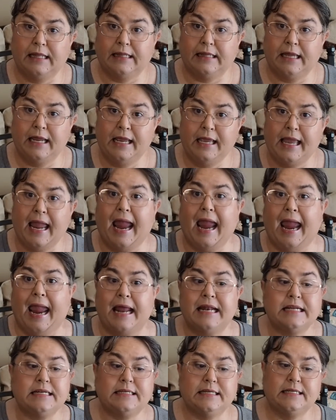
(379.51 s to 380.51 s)
link
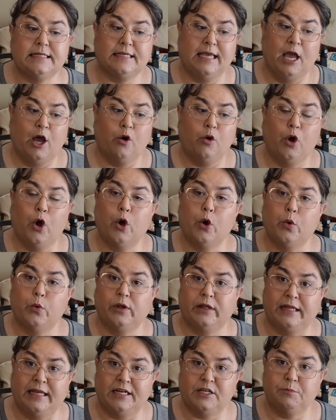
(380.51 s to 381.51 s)
and a discount code
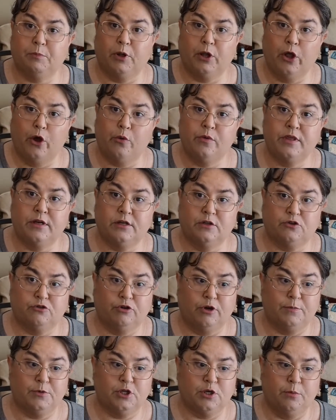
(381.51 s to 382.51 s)
linked below in the
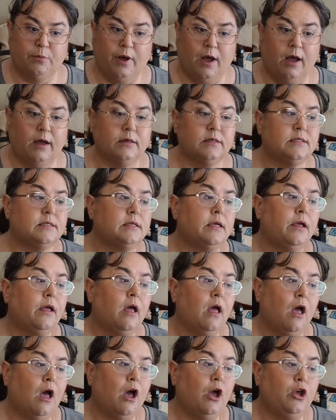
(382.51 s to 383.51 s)
description box.
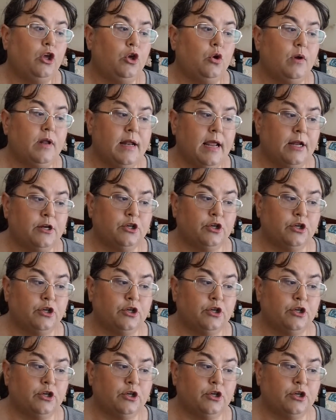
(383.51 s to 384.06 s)
You can enter